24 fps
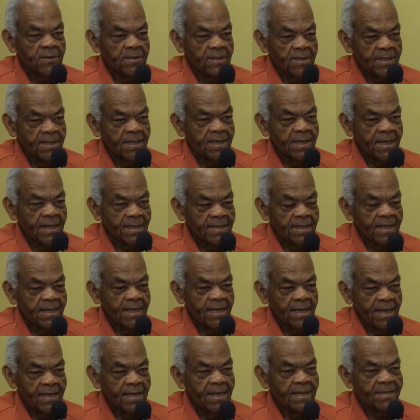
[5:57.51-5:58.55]
And then I said,
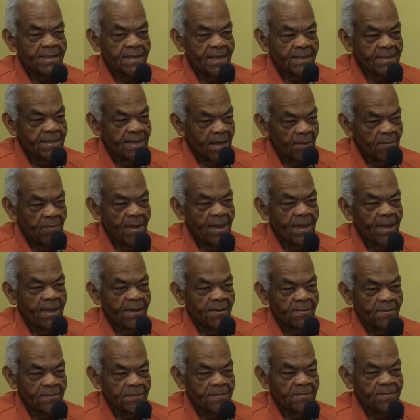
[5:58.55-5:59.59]
that's not bad.